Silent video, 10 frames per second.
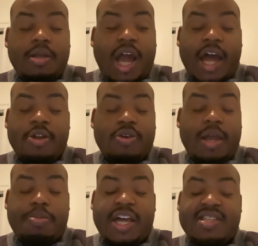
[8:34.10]
I know
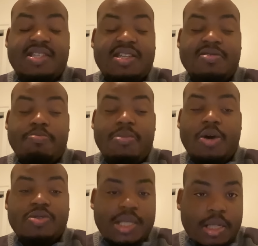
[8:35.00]
that plastic is
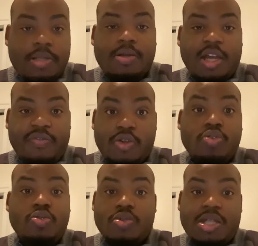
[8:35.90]
melted if you
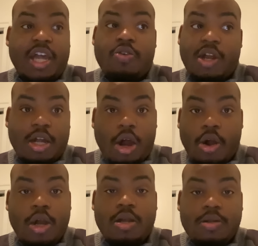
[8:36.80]
use that credit
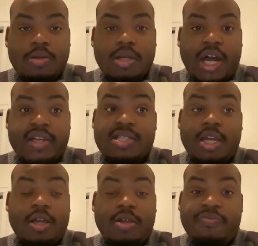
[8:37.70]
card. Because I
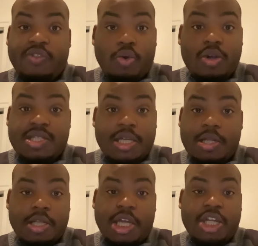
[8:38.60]
said, Florence,
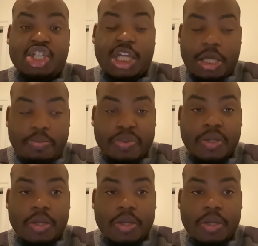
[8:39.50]
Italy ain't cheap.